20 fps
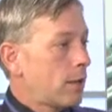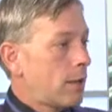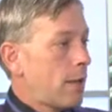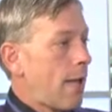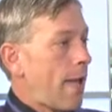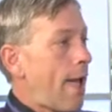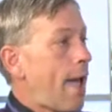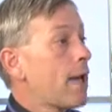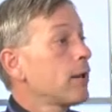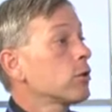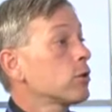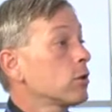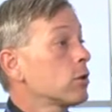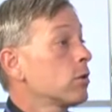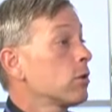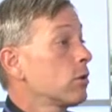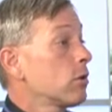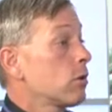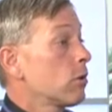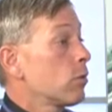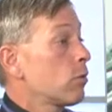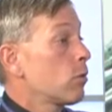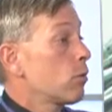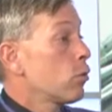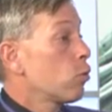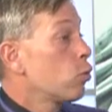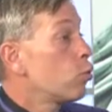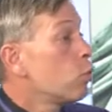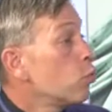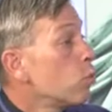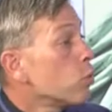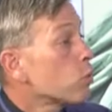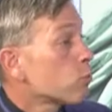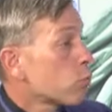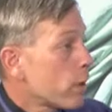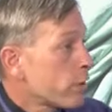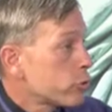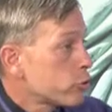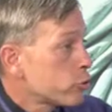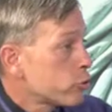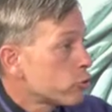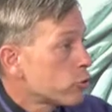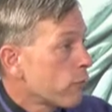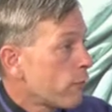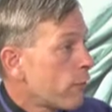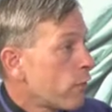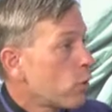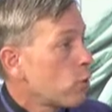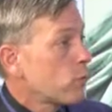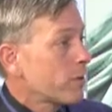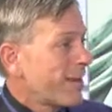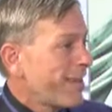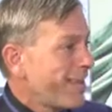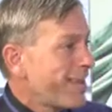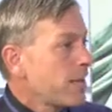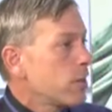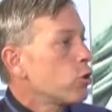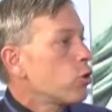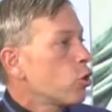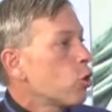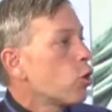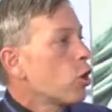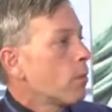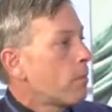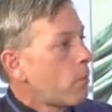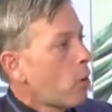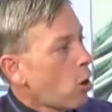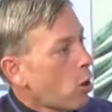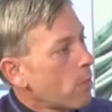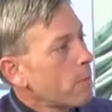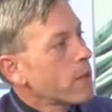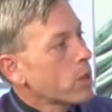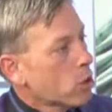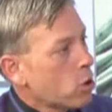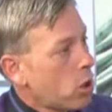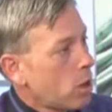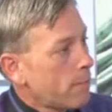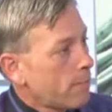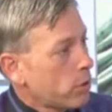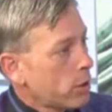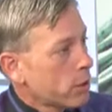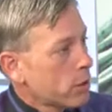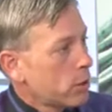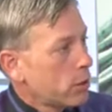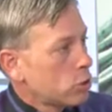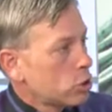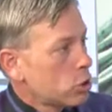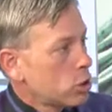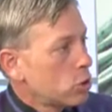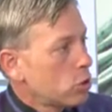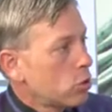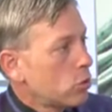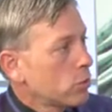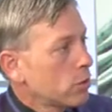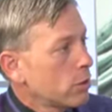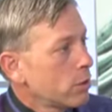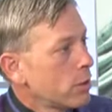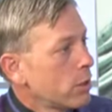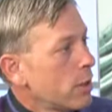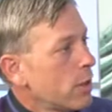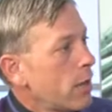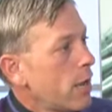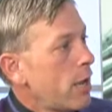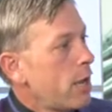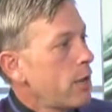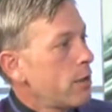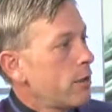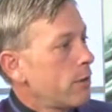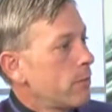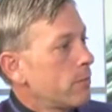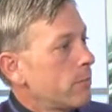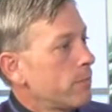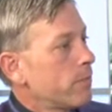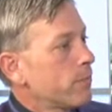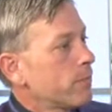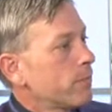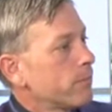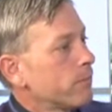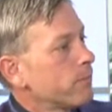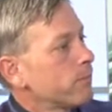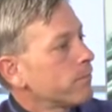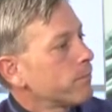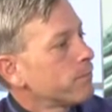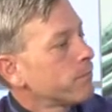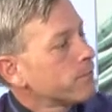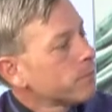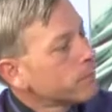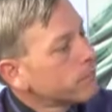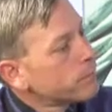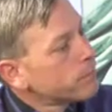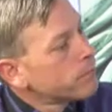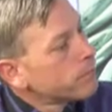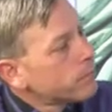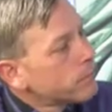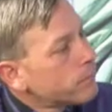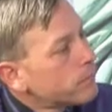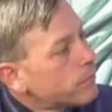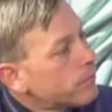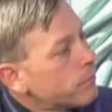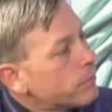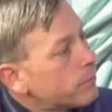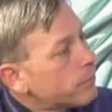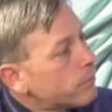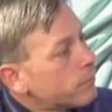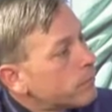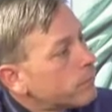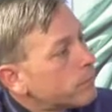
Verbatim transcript: at who was registered to vote in her apartment complex that she owned. And there is a saying that uh, this